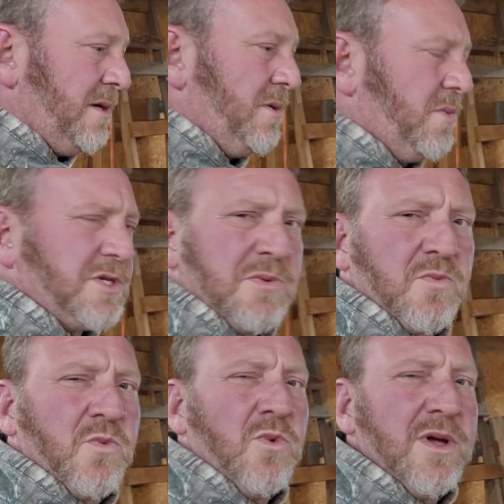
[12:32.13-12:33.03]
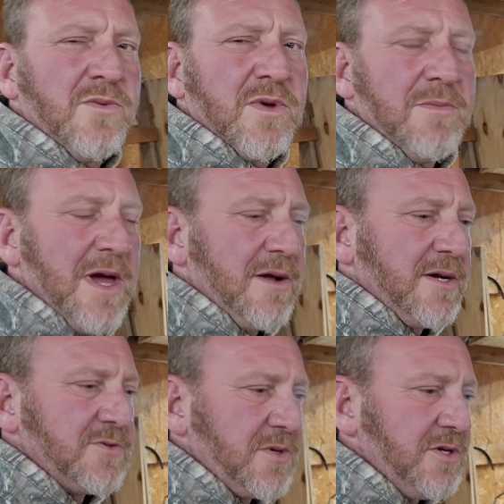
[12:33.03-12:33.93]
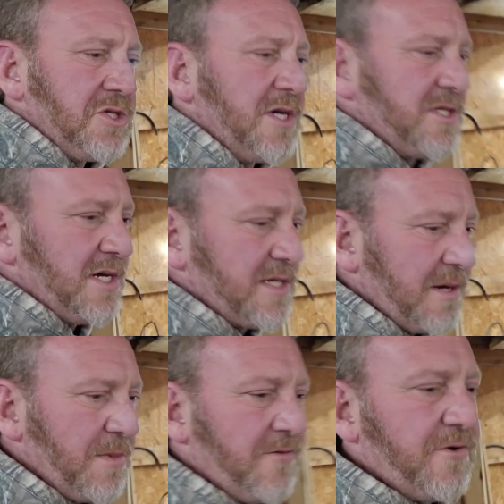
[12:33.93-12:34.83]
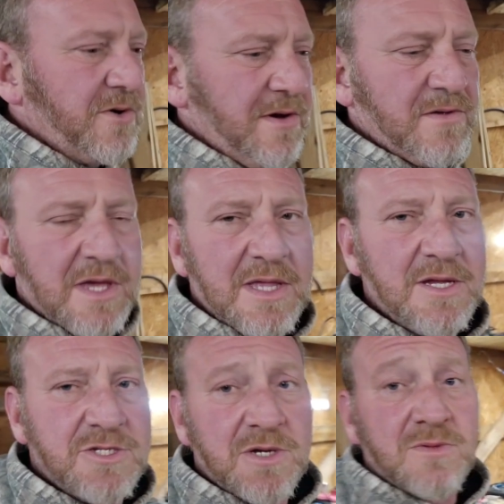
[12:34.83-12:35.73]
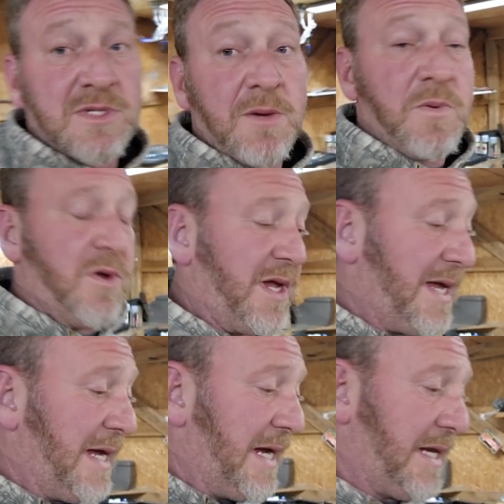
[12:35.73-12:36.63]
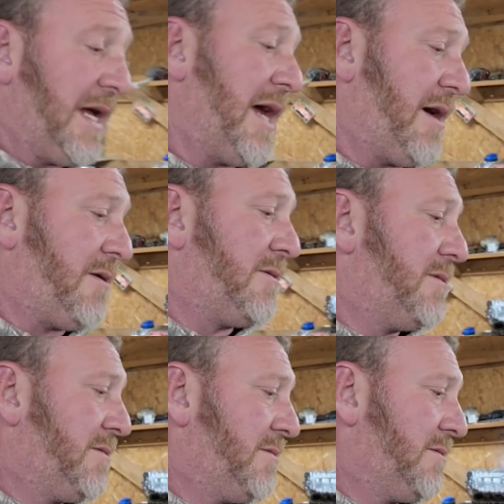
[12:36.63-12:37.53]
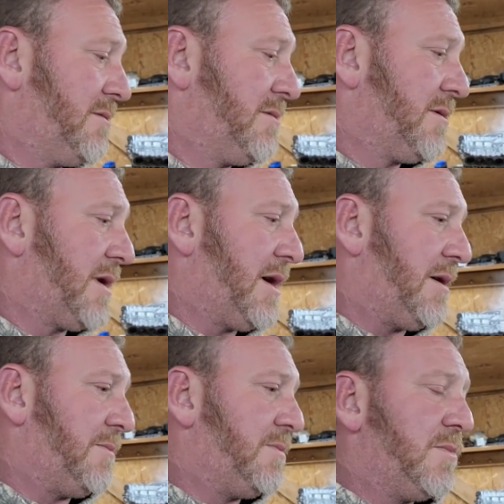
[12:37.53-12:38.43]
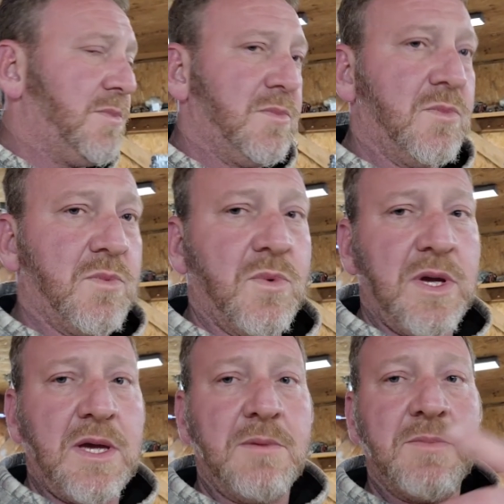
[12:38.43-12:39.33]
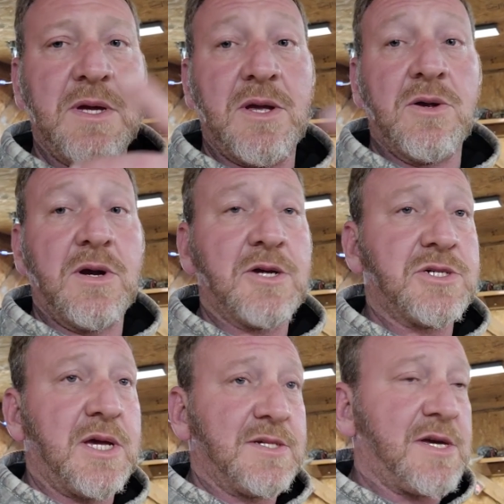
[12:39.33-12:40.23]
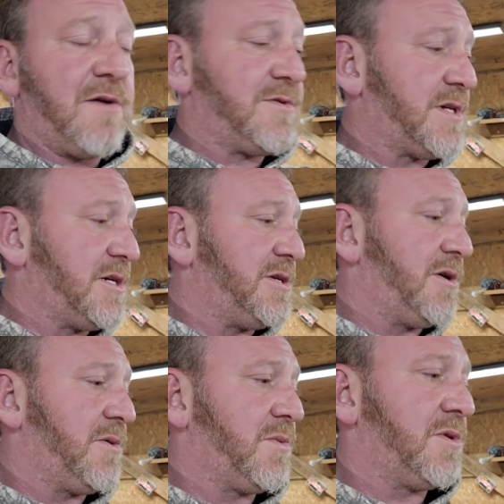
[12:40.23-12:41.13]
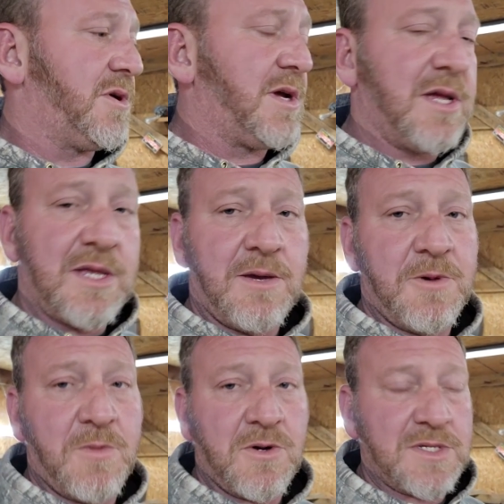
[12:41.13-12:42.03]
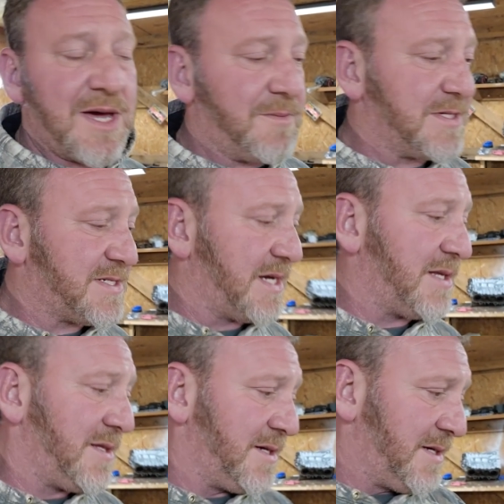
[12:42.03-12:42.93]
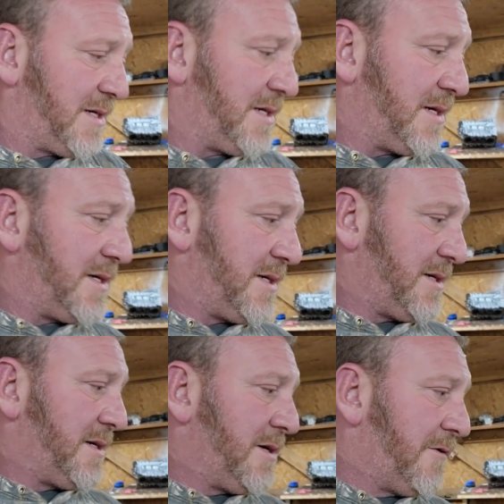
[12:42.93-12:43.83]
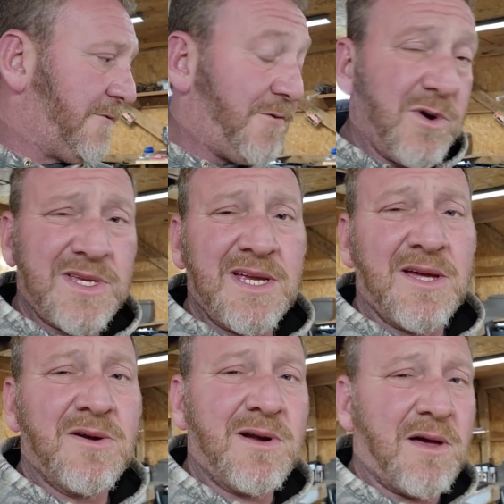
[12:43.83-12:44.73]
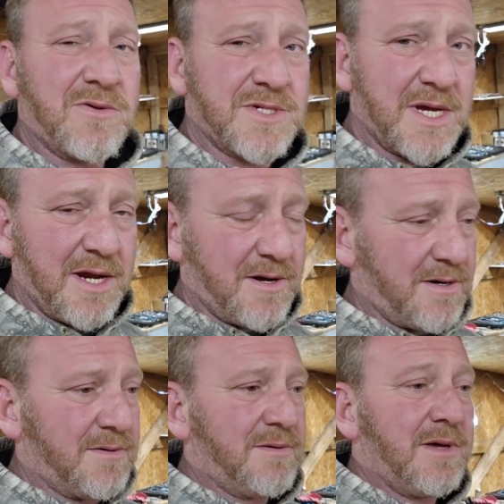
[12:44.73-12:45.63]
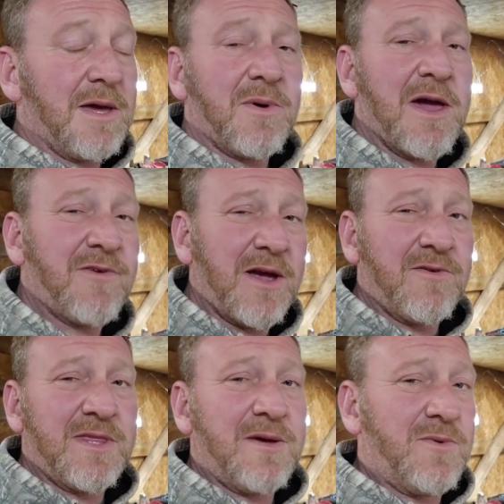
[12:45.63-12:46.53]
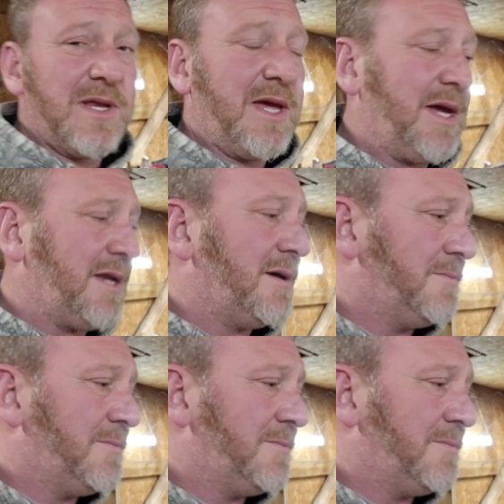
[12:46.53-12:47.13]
Which wouldn't really matter because we're going to change the intake manifold and everything. They choked up on it anyhow. Me and Hunter actually had this conversation earlier. We're looking at MMR timing set. $1,400 later, and we have everything we need.